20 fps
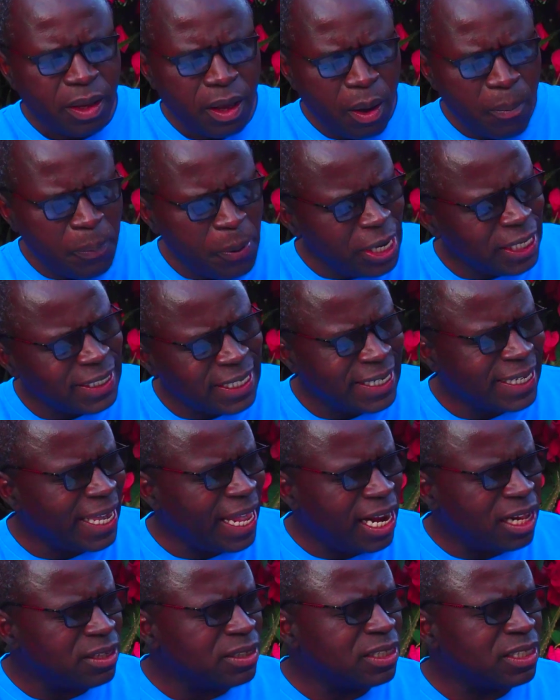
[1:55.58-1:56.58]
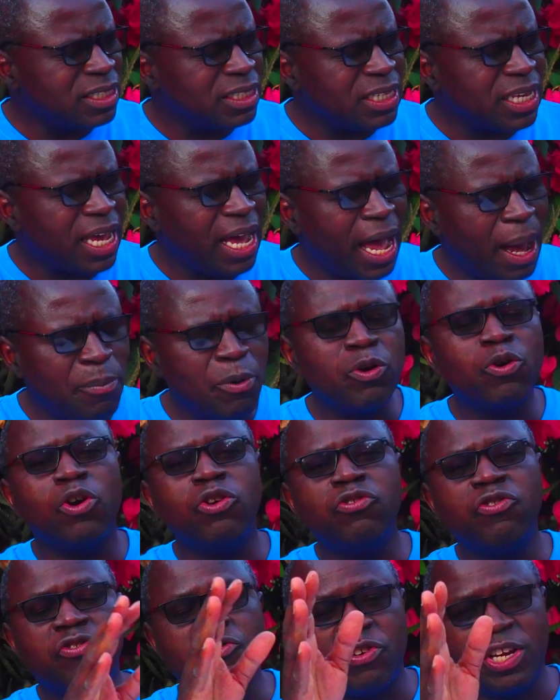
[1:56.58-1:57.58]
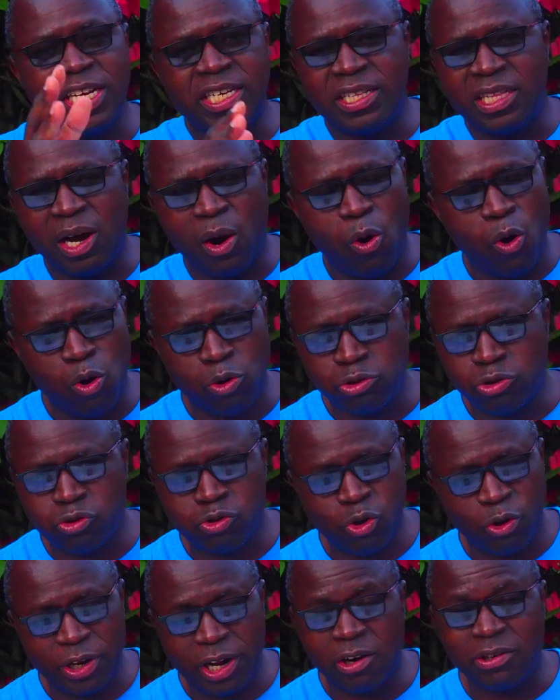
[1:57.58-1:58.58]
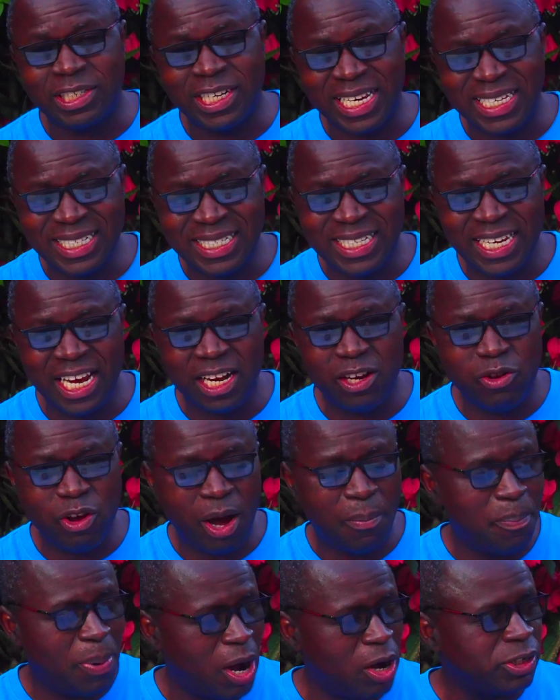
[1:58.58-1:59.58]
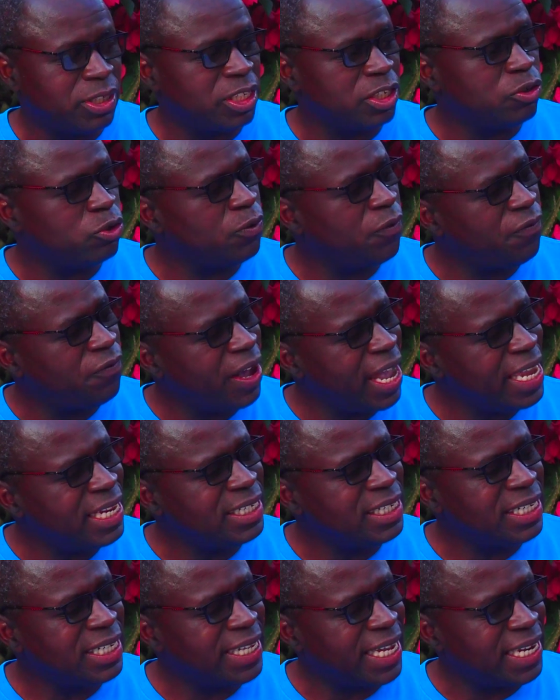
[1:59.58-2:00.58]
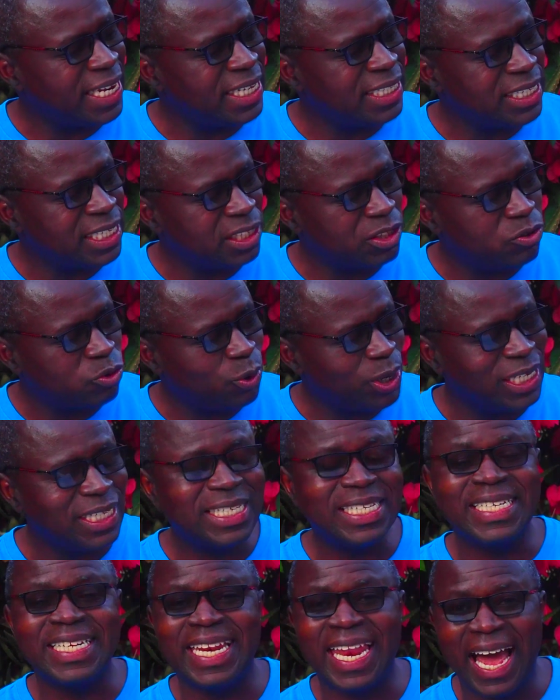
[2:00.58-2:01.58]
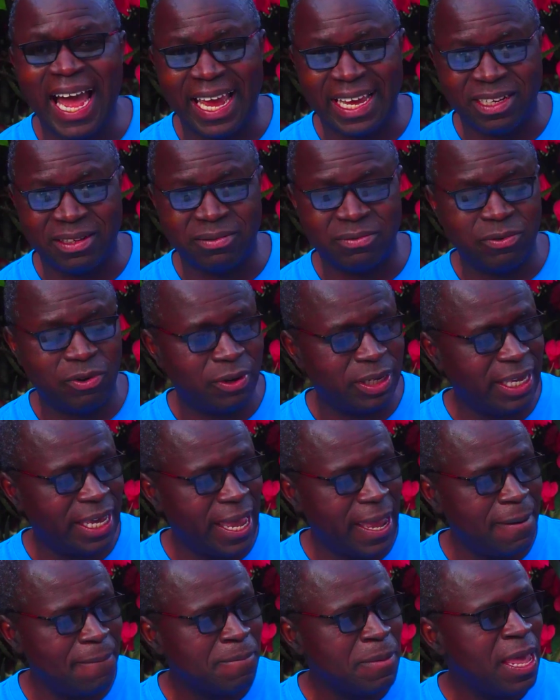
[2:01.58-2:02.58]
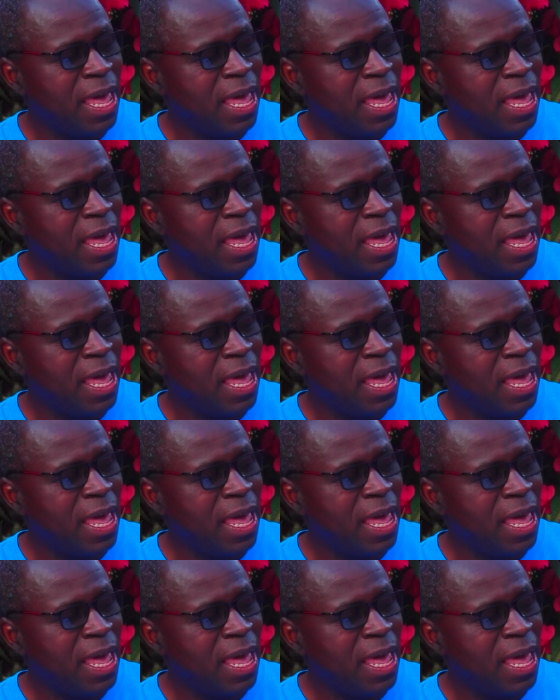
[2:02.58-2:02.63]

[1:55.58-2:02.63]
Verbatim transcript: boys and girls, I'm not going to read the whole story. I'll just tell you about it. You find in Genesis 29, okay,